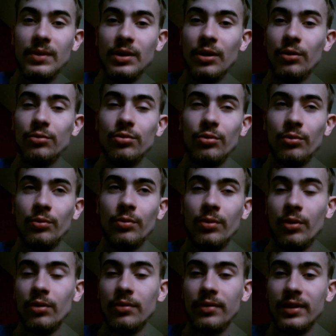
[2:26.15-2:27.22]
you go to
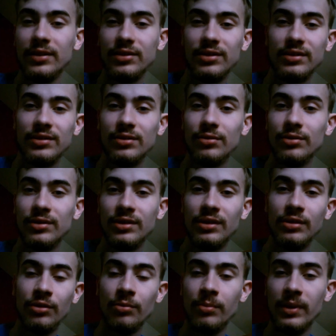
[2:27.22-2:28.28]
conventions to
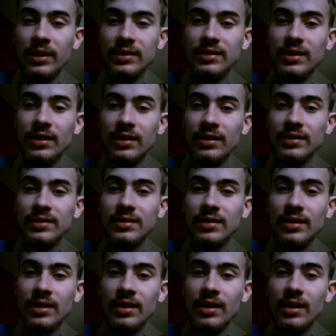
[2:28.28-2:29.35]
see new
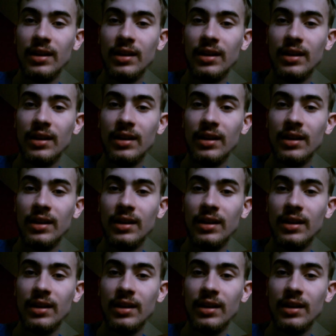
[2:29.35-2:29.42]
mixers